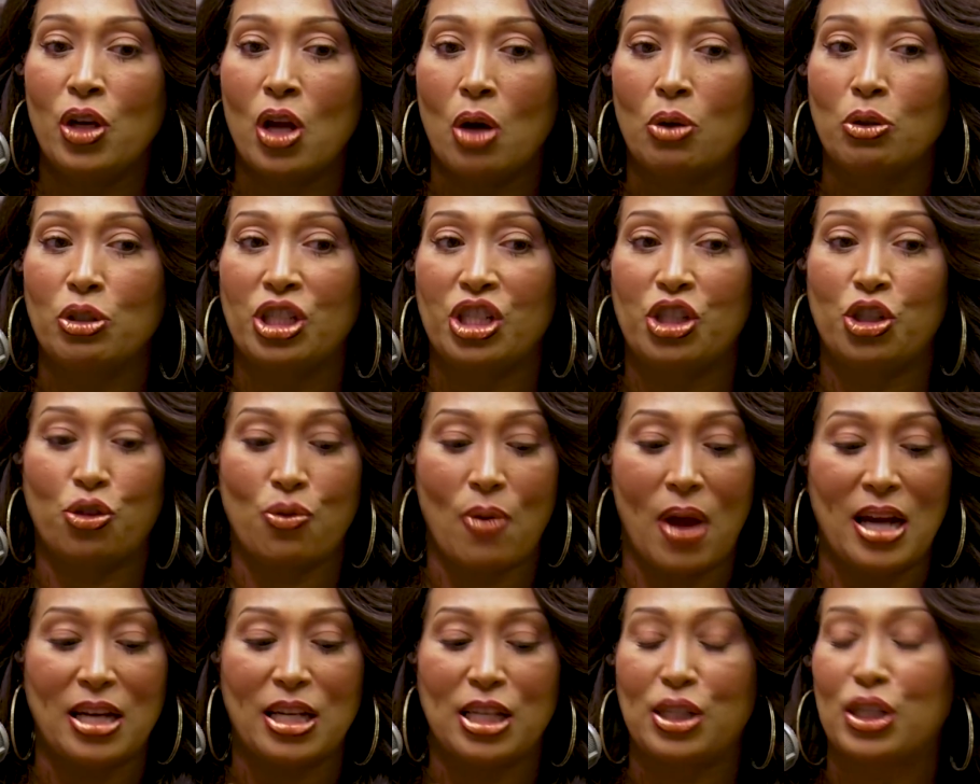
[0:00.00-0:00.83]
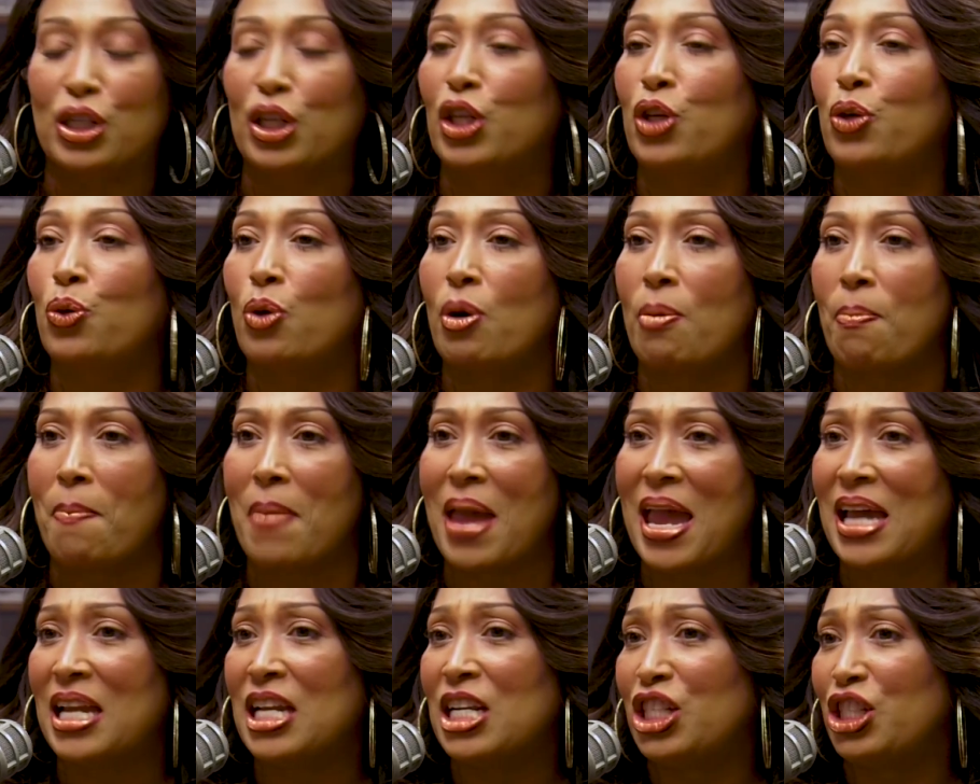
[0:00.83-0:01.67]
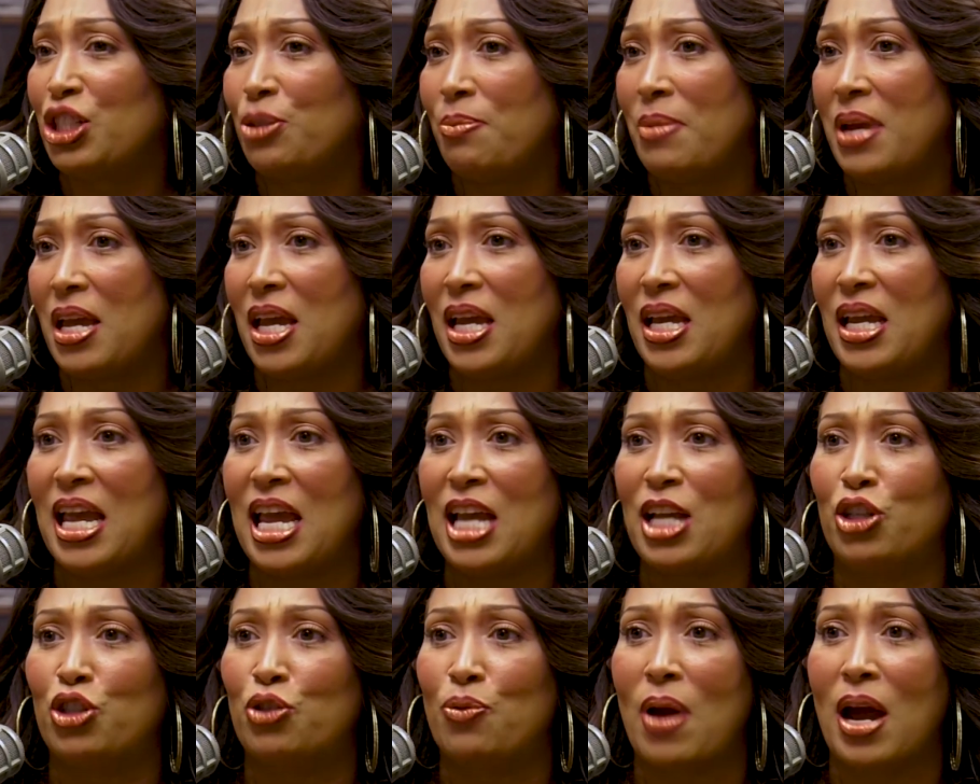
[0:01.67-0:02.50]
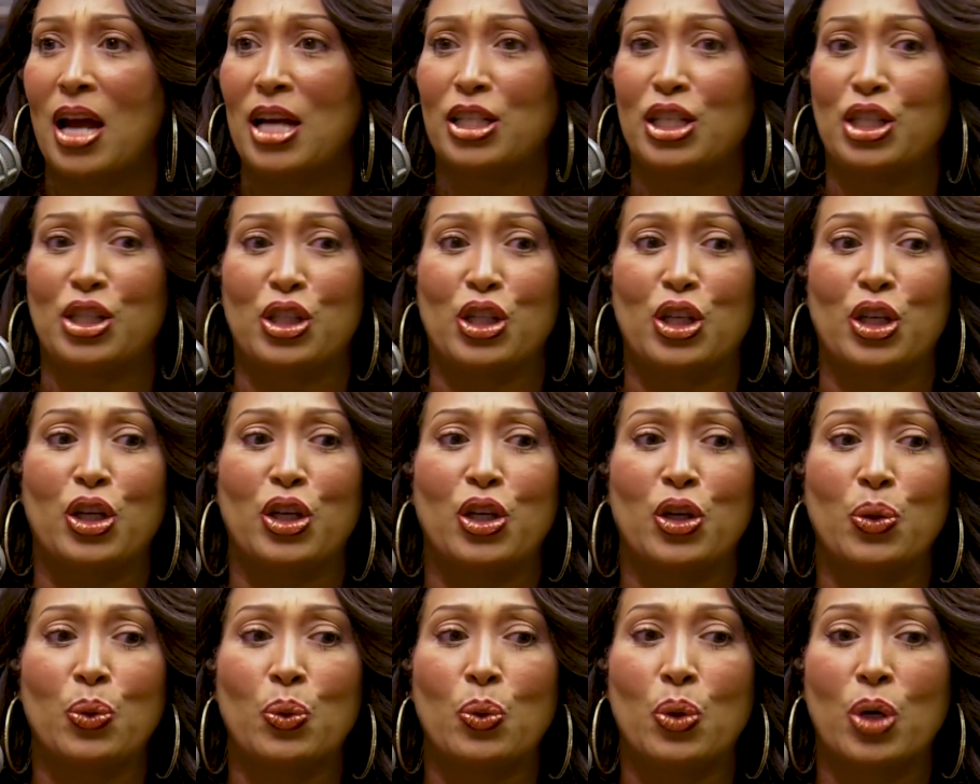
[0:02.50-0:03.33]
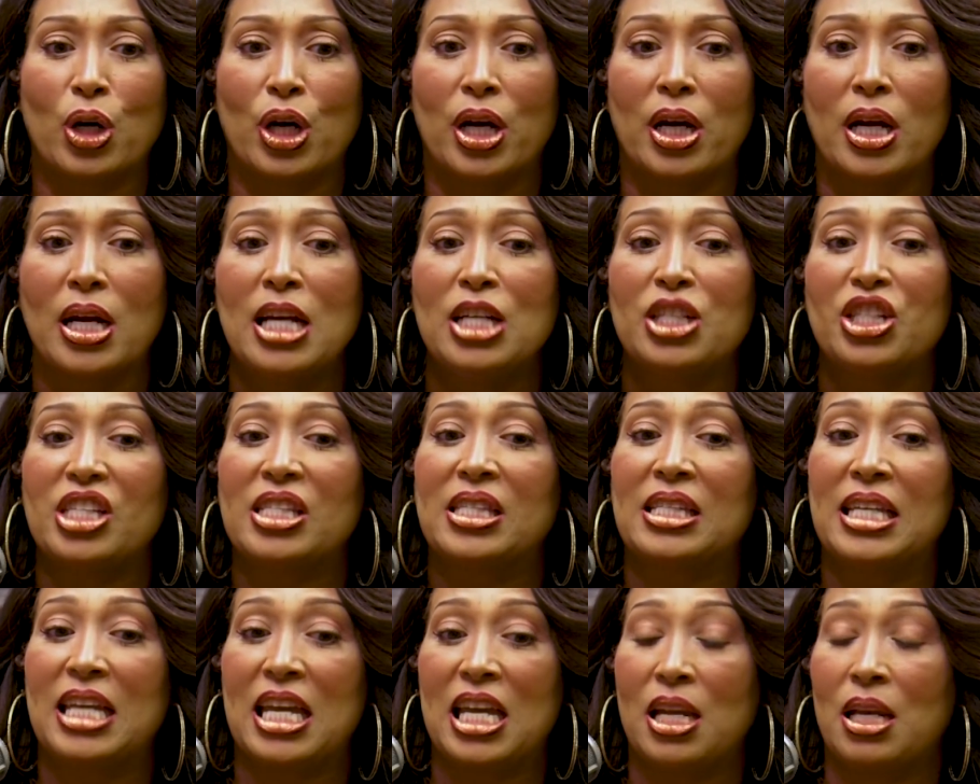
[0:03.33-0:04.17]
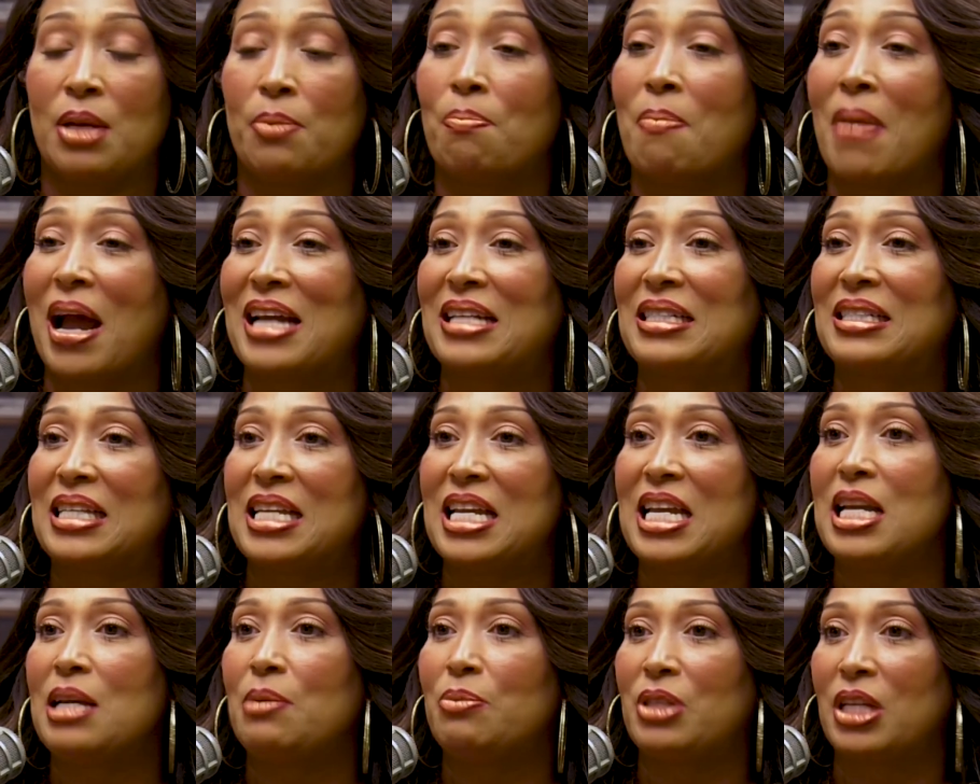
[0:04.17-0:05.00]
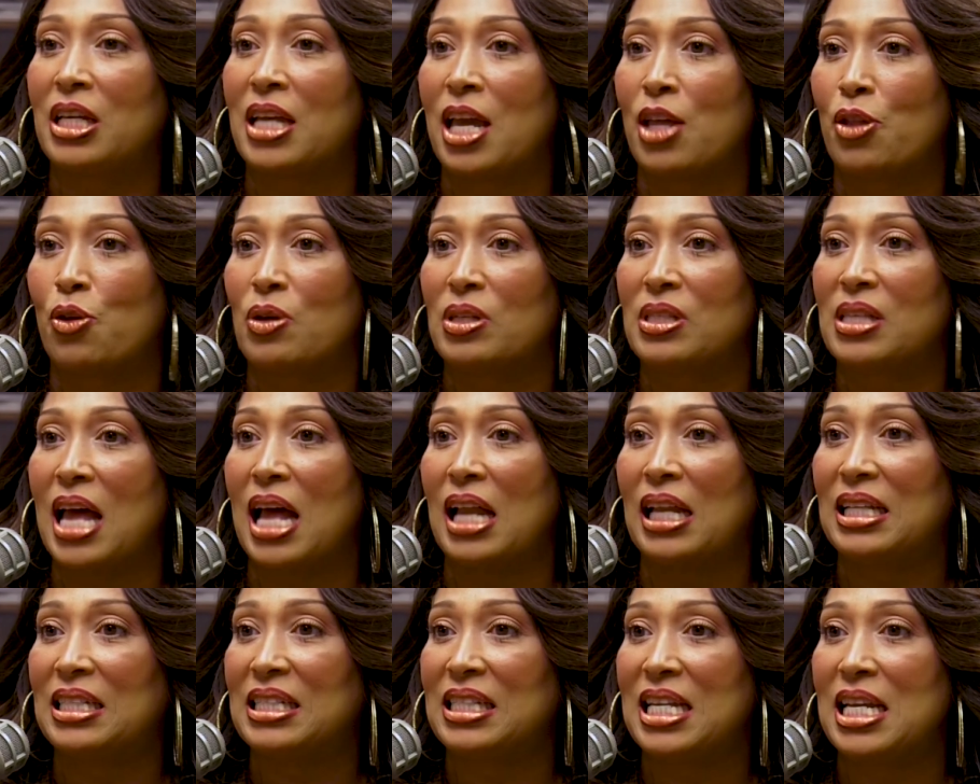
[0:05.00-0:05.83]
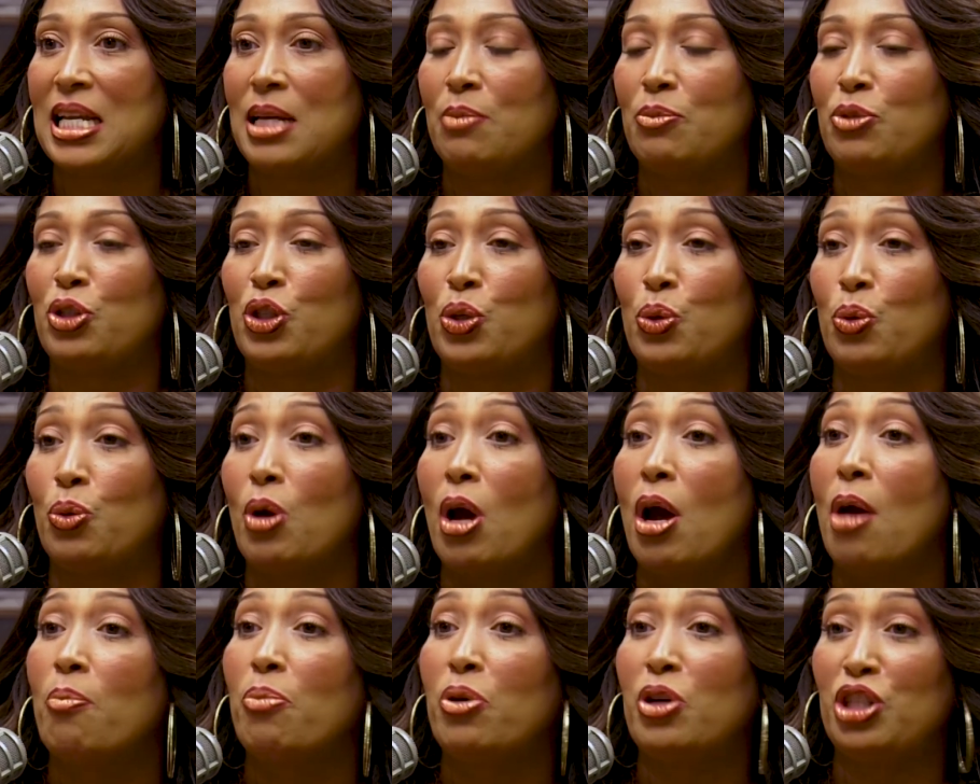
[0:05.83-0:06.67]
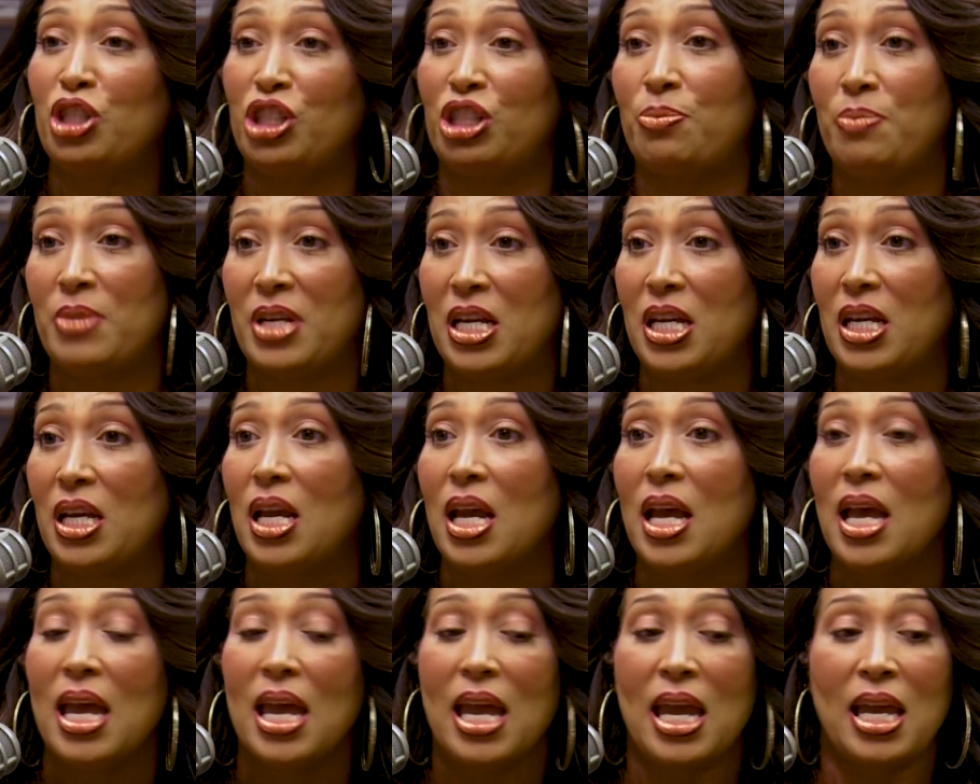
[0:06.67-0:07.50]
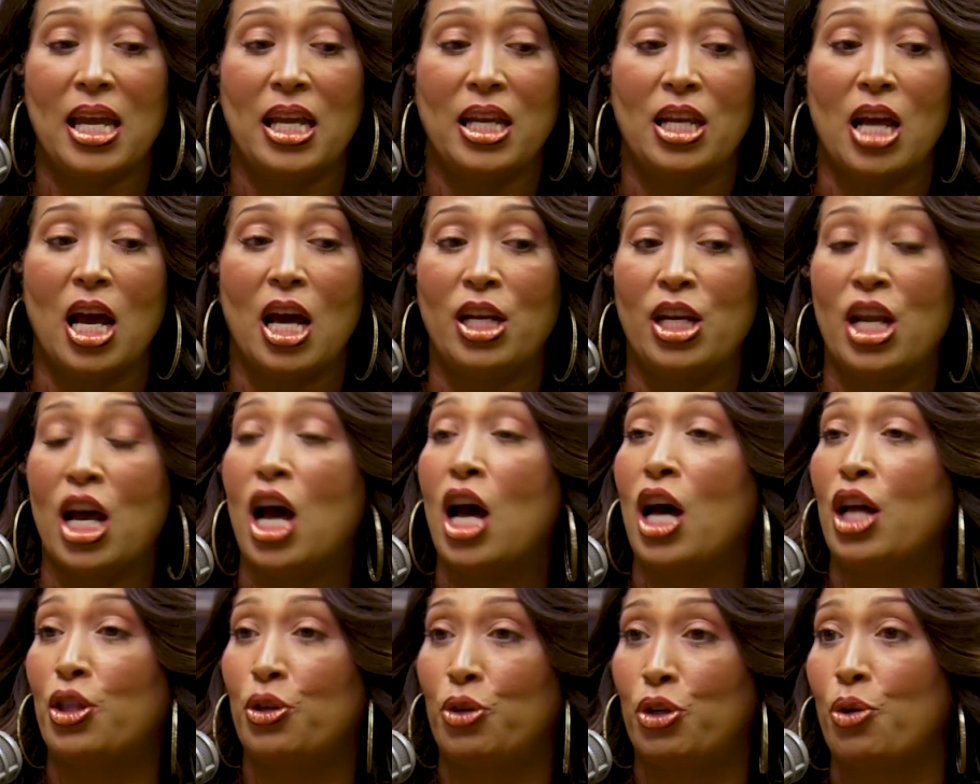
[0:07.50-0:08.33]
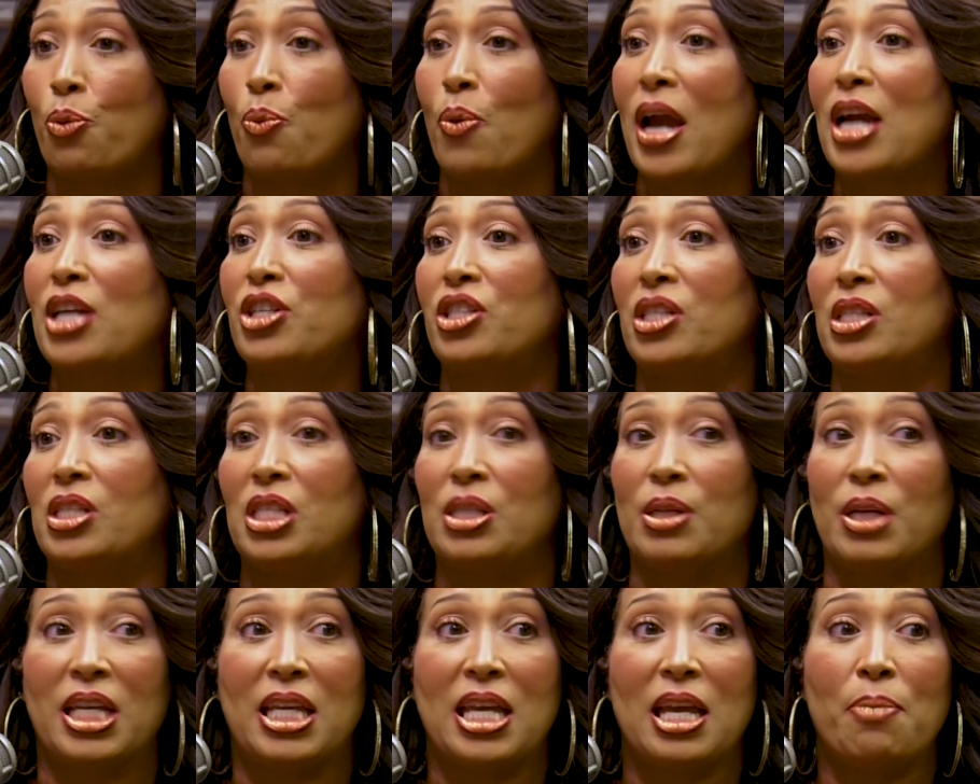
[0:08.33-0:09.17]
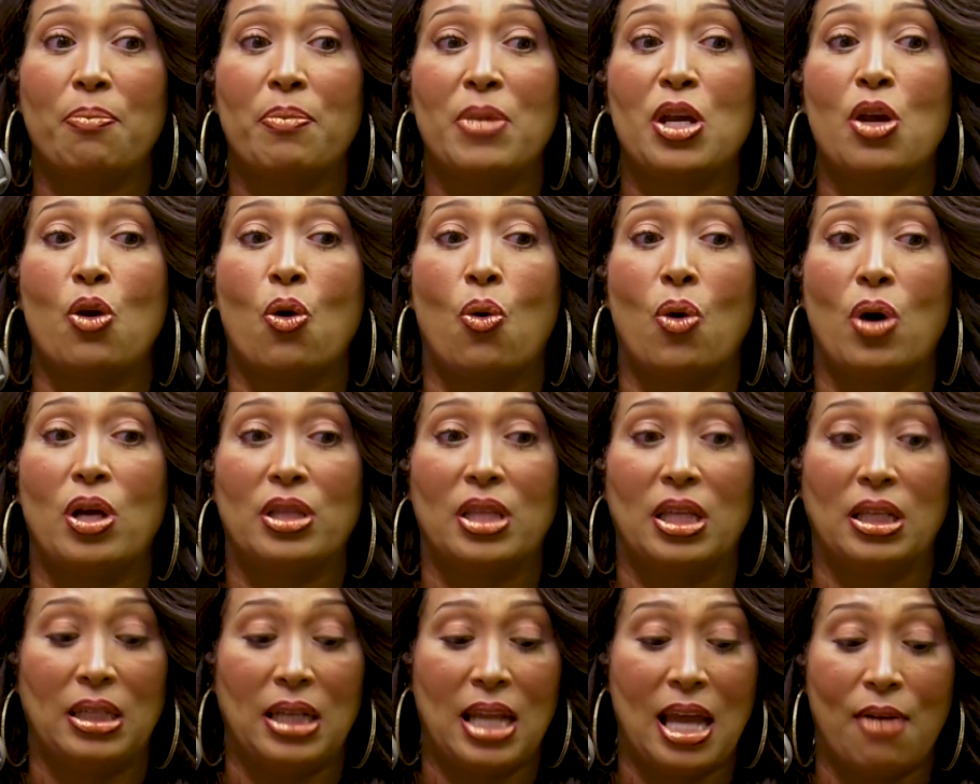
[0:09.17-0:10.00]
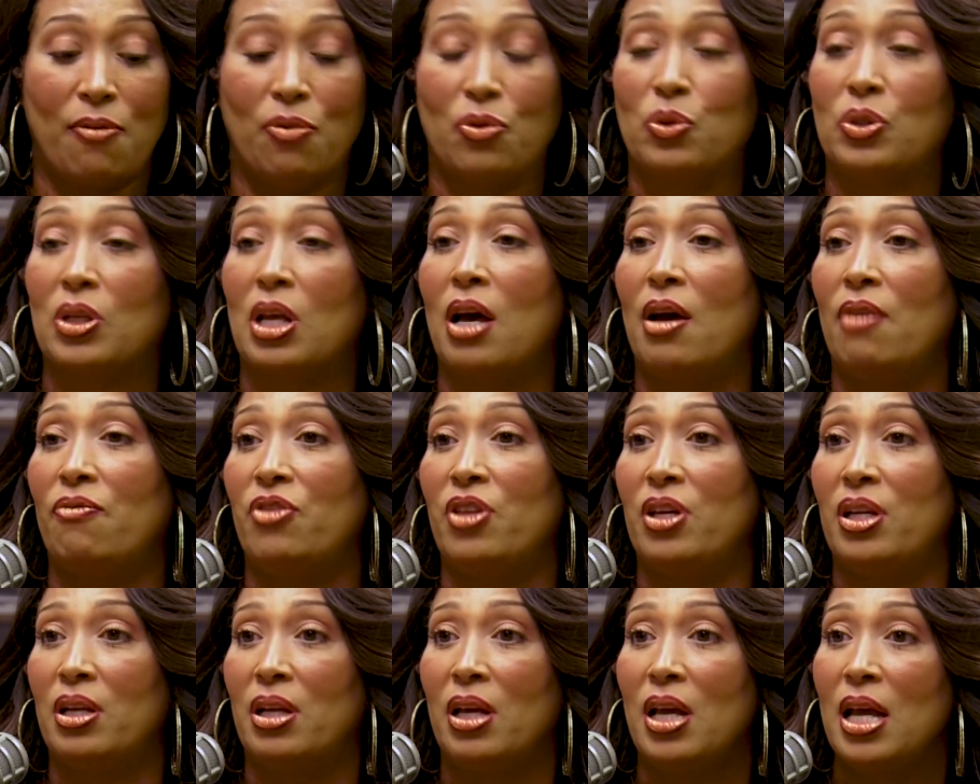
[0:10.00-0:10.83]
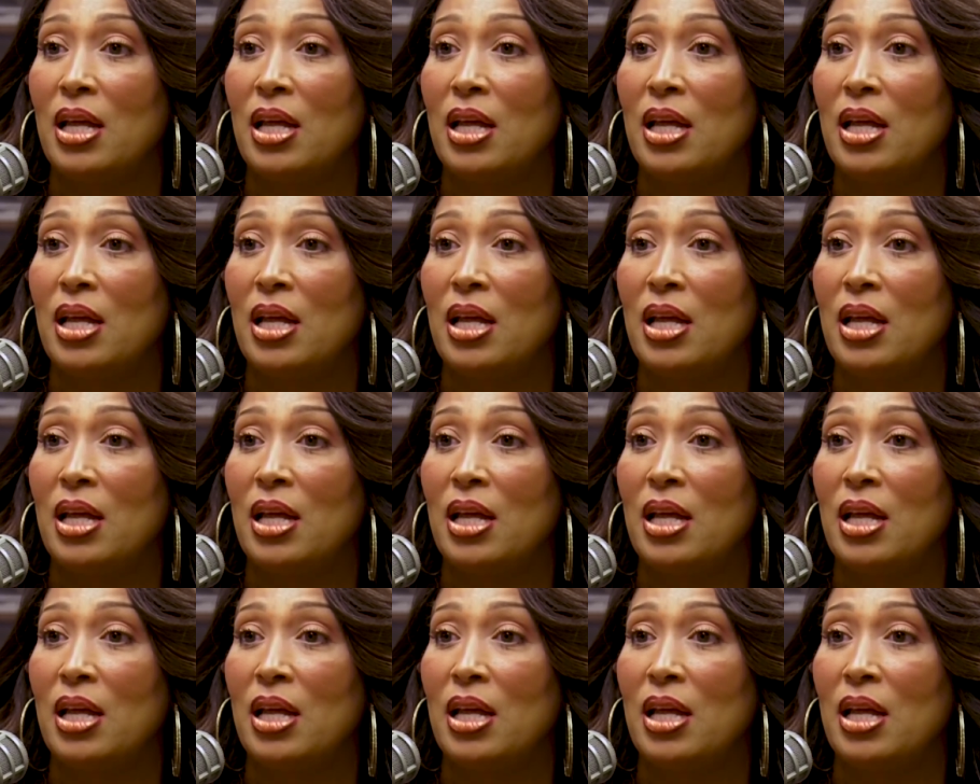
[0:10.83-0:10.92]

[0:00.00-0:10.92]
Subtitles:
just trying to secure management and trying to secure, just getting my team together, a solid team to push me in the other directions, to get me on the levels of the